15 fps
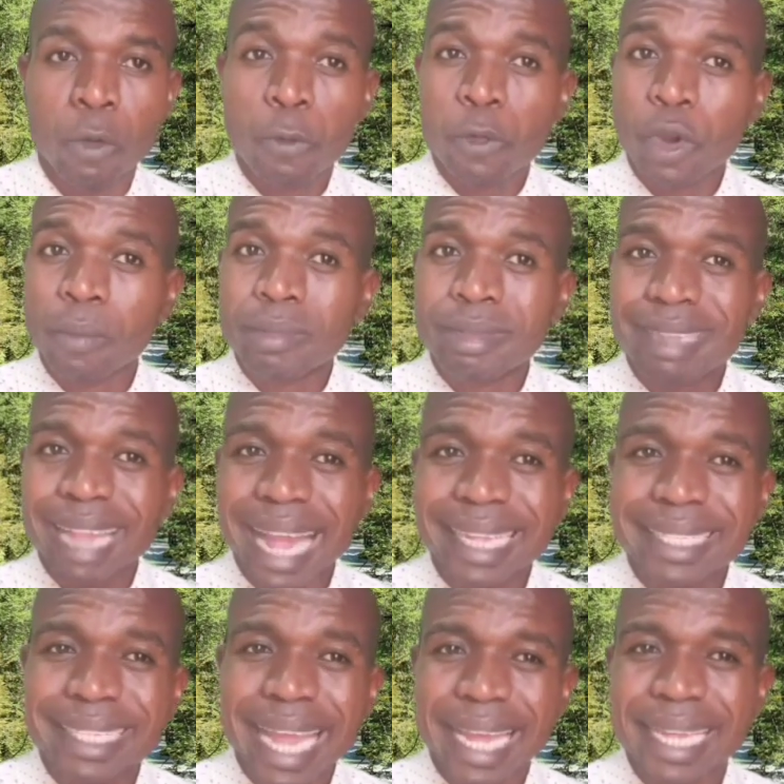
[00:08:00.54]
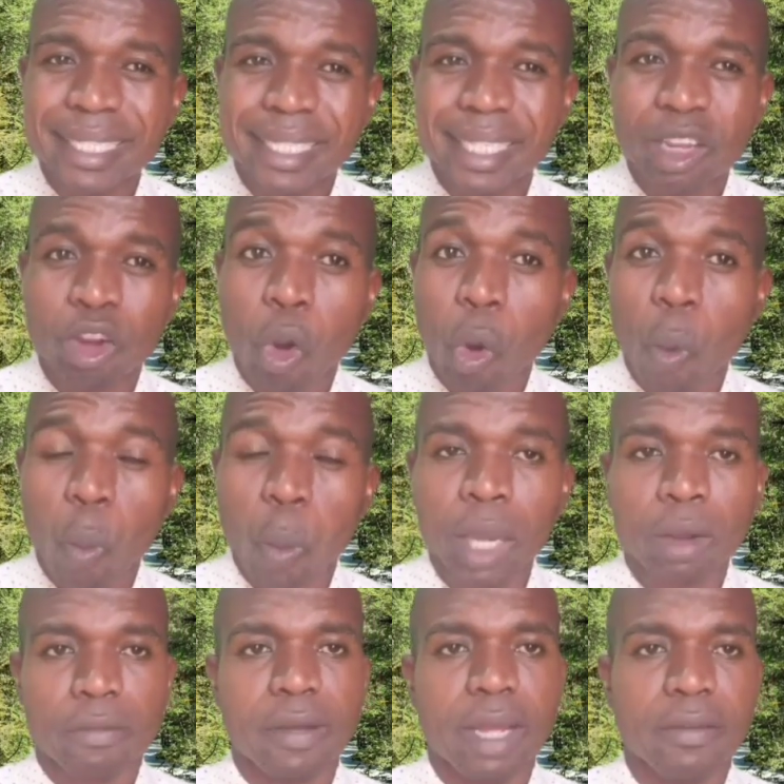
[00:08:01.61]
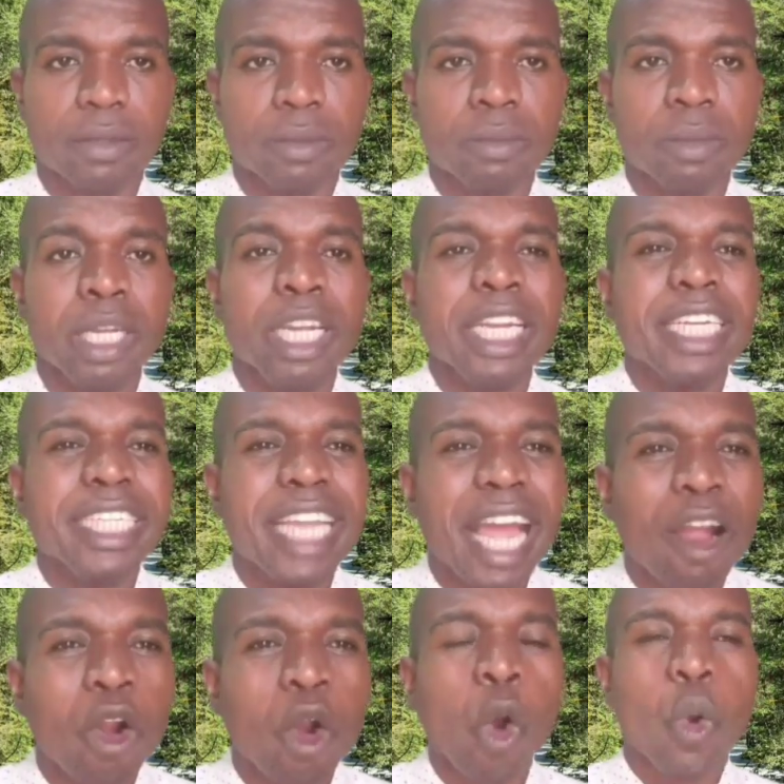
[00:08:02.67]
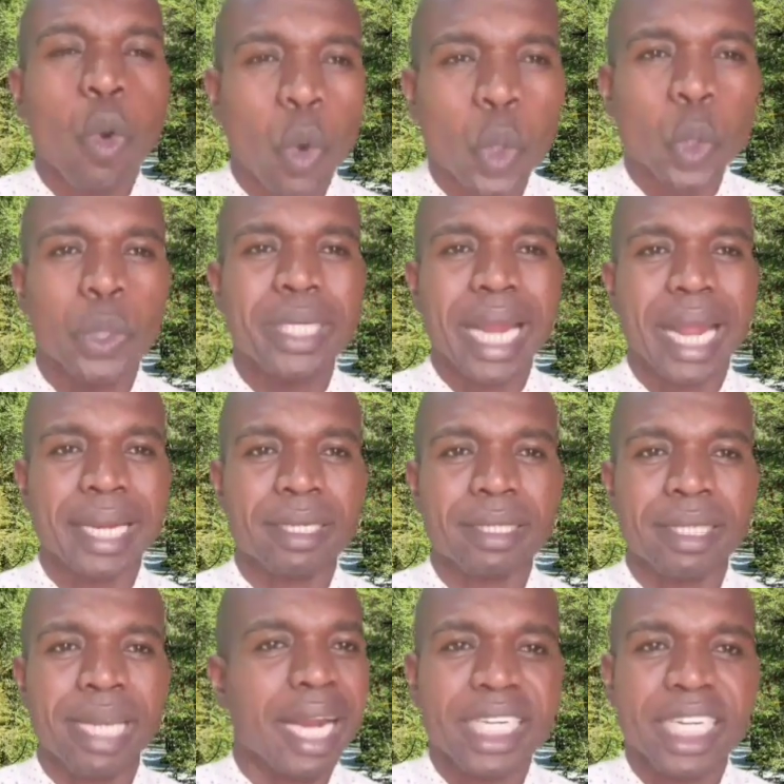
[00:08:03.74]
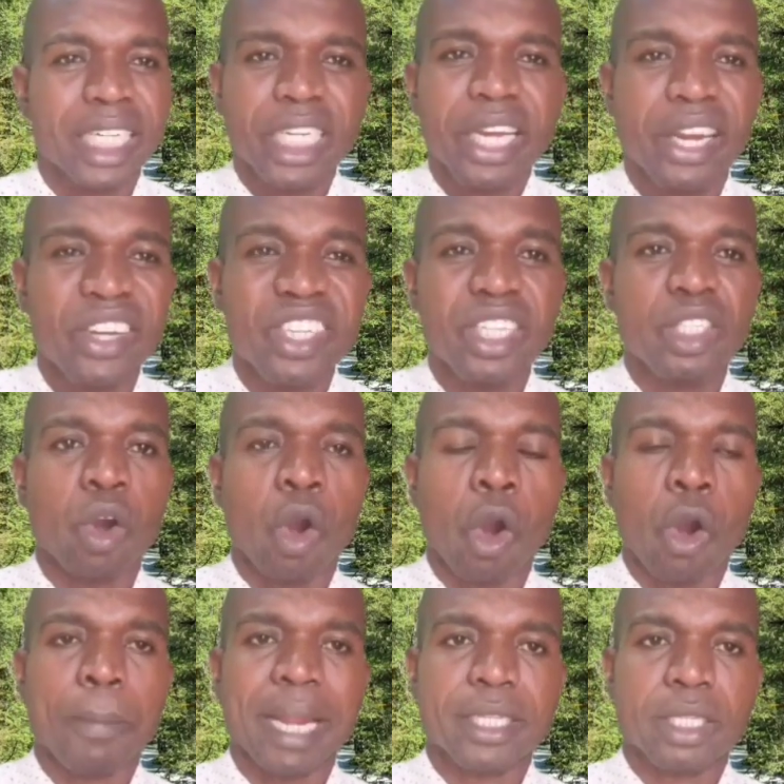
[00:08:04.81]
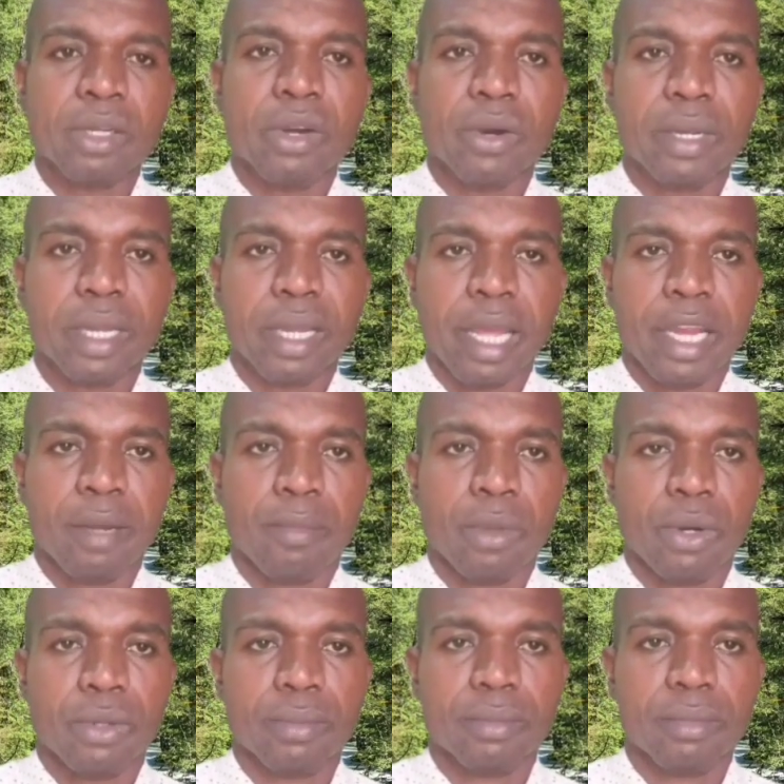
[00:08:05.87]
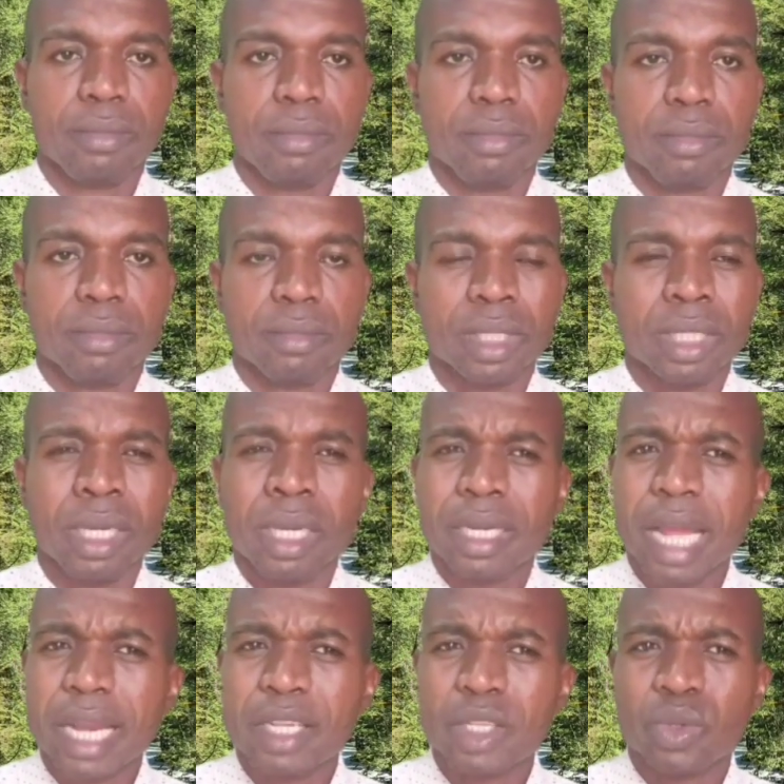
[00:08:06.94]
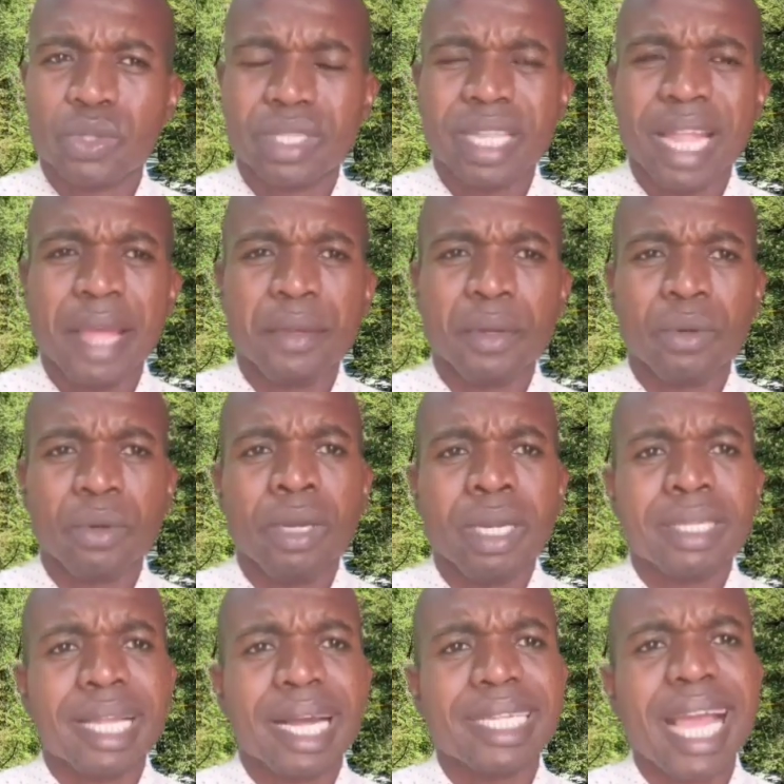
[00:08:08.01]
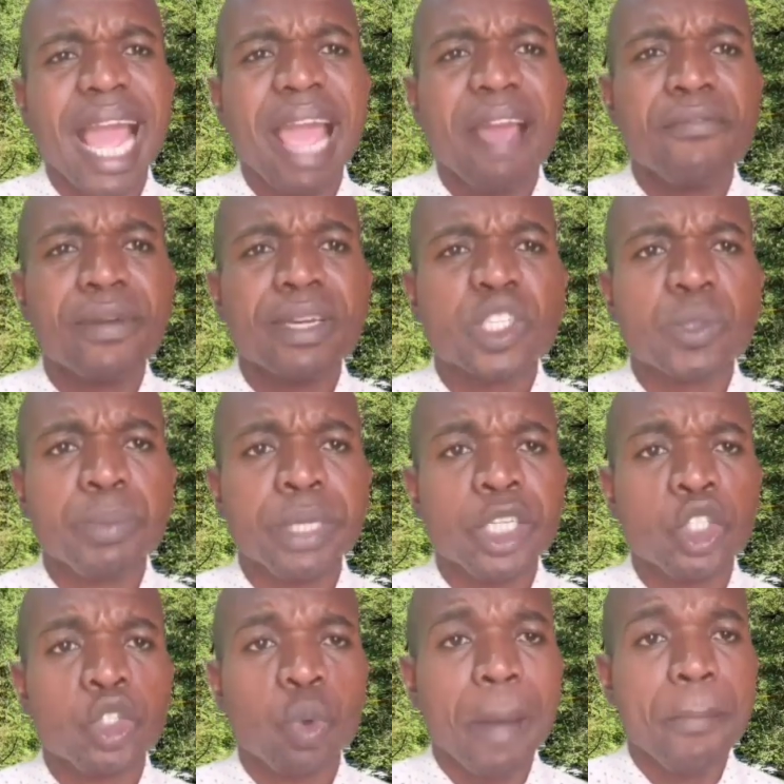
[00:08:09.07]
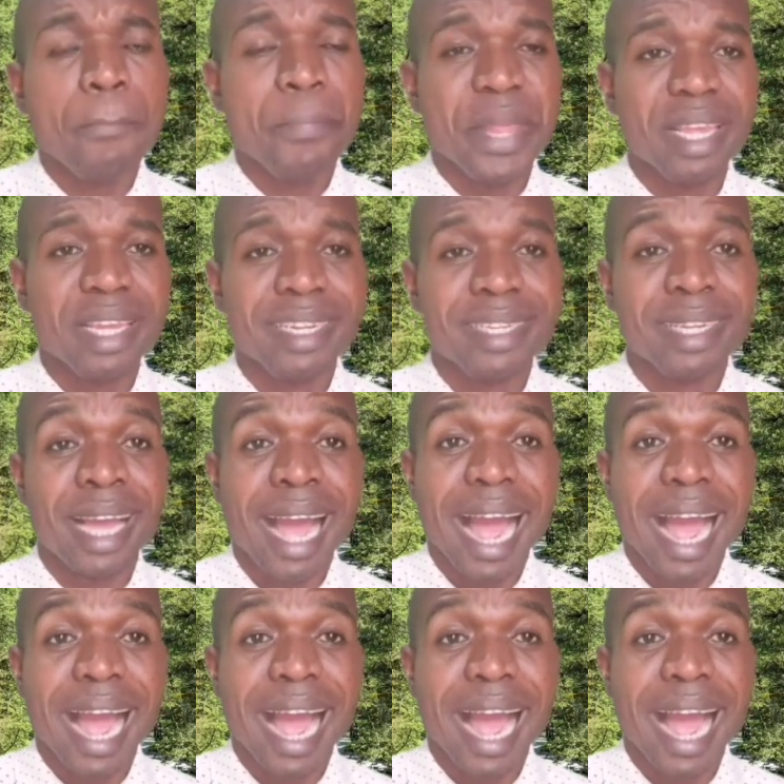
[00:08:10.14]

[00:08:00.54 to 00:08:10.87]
from that deity called Queen of Heaven, they concluded that they didn't need Almighty God anymore." That is to tell you that every spiritual being